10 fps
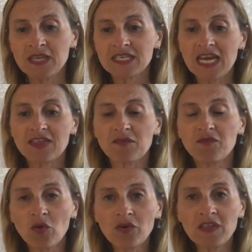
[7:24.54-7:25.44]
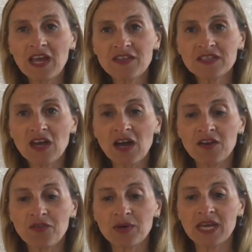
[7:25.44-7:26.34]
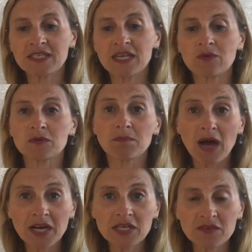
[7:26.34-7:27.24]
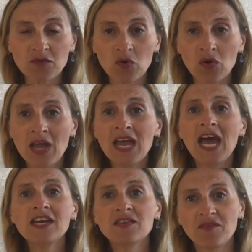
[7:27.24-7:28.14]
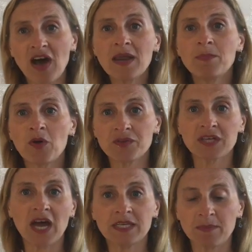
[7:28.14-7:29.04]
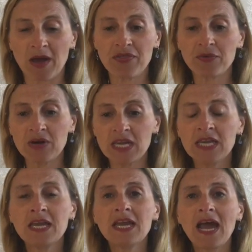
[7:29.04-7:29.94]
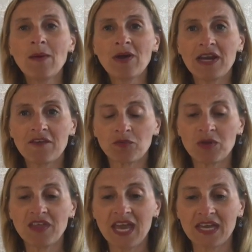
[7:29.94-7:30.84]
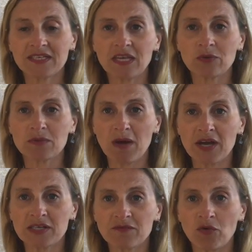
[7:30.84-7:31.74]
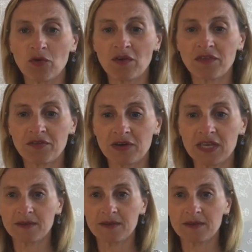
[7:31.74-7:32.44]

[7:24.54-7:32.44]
Take the 4 to the other side, 3x equals minus 4, and divide both sides by 3, and we're left with x equals minus 4 over 3.